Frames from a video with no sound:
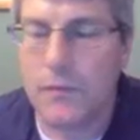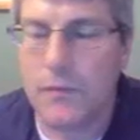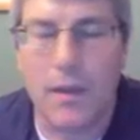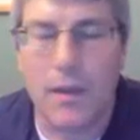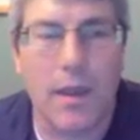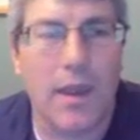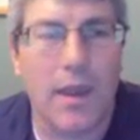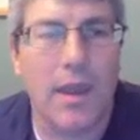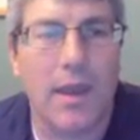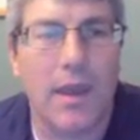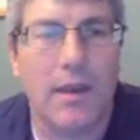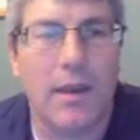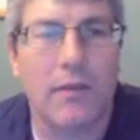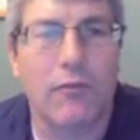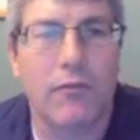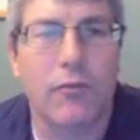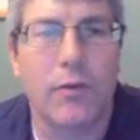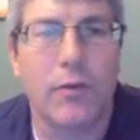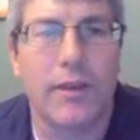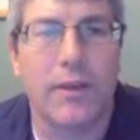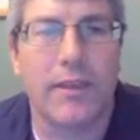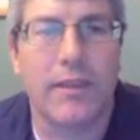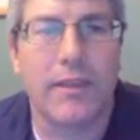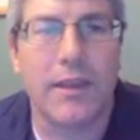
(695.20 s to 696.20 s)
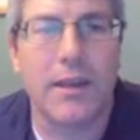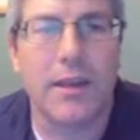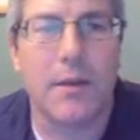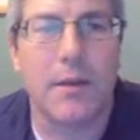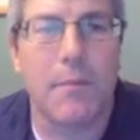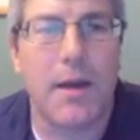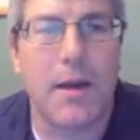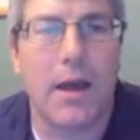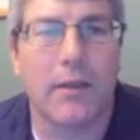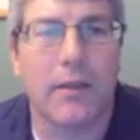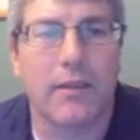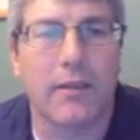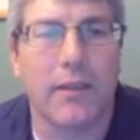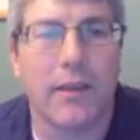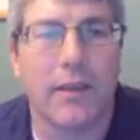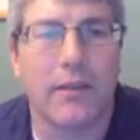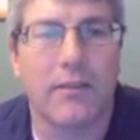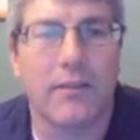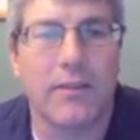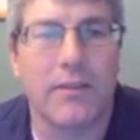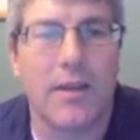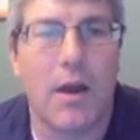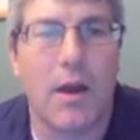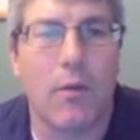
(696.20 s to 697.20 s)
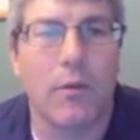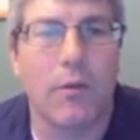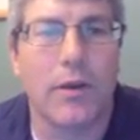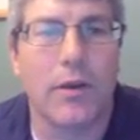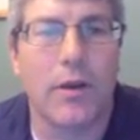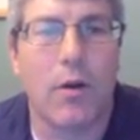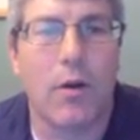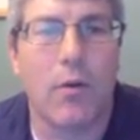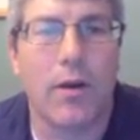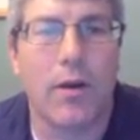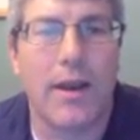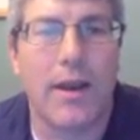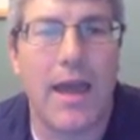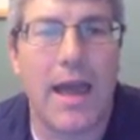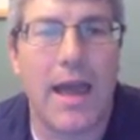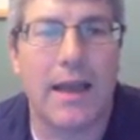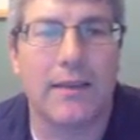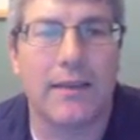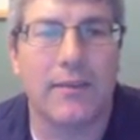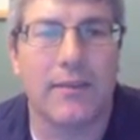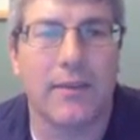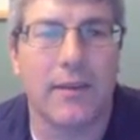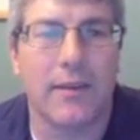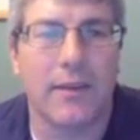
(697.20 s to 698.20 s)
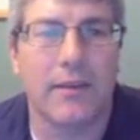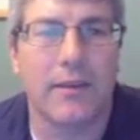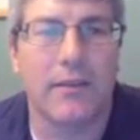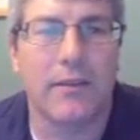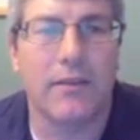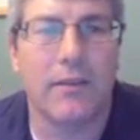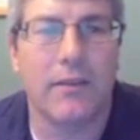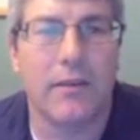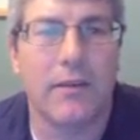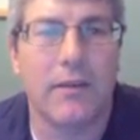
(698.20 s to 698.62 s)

And if we think about this, now we know what x is.